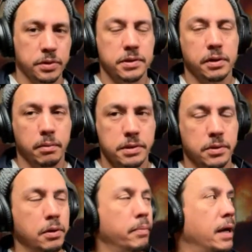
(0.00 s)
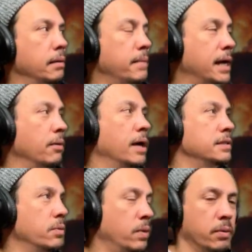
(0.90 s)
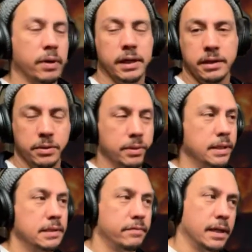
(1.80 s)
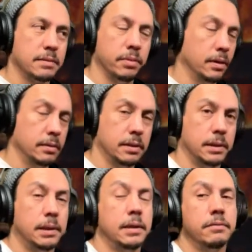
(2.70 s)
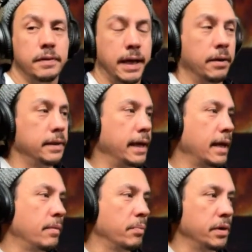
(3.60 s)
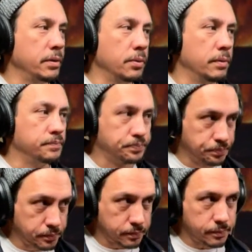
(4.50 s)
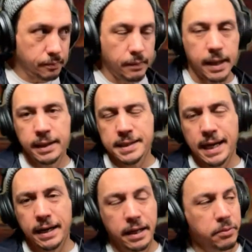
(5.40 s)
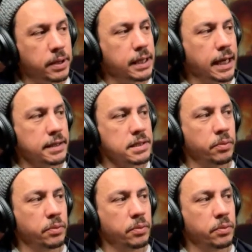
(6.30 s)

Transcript: We'll circle back around to what we're going to do with these effects, but for now, that came out pretty cool. Let's add another one again.